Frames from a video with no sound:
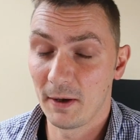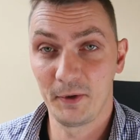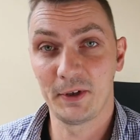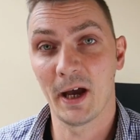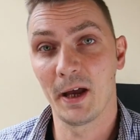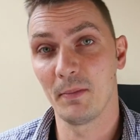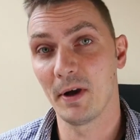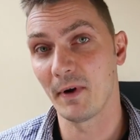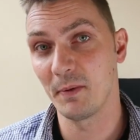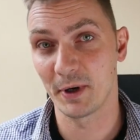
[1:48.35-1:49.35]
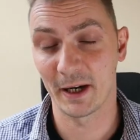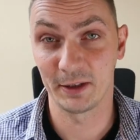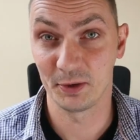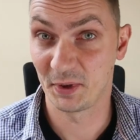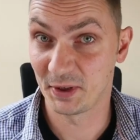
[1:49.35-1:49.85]
every time if I
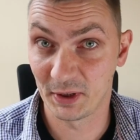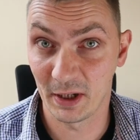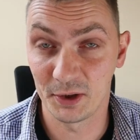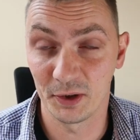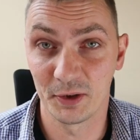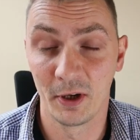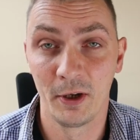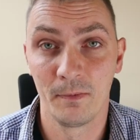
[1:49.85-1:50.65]
practice presentations,